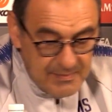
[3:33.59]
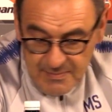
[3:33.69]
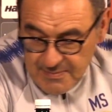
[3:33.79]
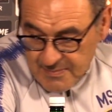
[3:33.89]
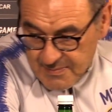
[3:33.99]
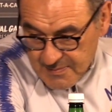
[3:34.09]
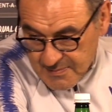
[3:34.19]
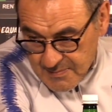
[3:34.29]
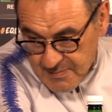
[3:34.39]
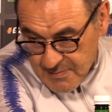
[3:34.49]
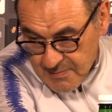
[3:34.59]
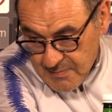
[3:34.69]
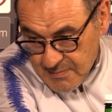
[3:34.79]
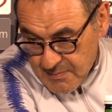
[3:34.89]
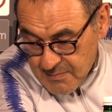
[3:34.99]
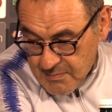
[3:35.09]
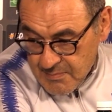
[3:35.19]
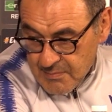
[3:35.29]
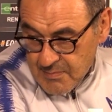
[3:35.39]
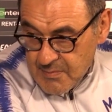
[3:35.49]
But Arsenal have better, better
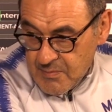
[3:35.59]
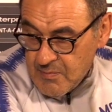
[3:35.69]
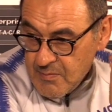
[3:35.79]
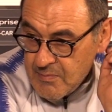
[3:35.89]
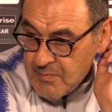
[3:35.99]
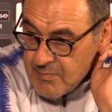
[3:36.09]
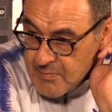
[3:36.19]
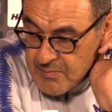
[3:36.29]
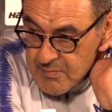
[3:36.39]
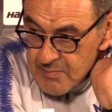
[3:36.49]
preparation for this important